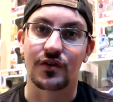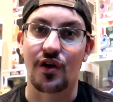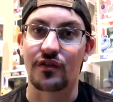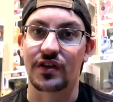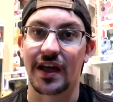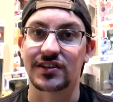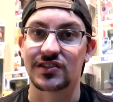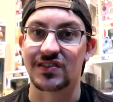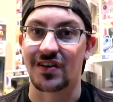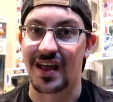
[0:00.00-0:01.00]
for
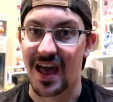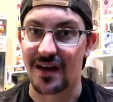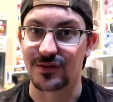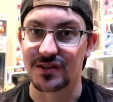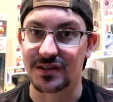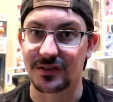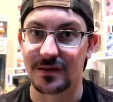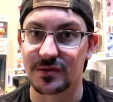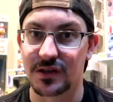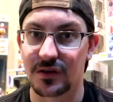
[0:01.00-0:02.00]
notifications on every single
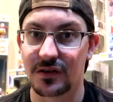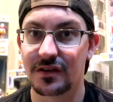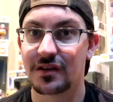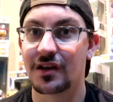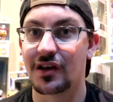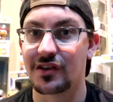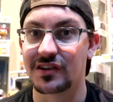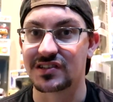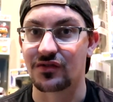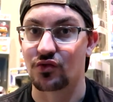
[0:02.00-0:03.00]
episode. You
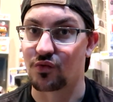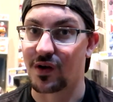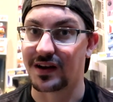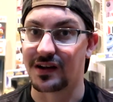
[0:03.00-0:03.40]
guys have a great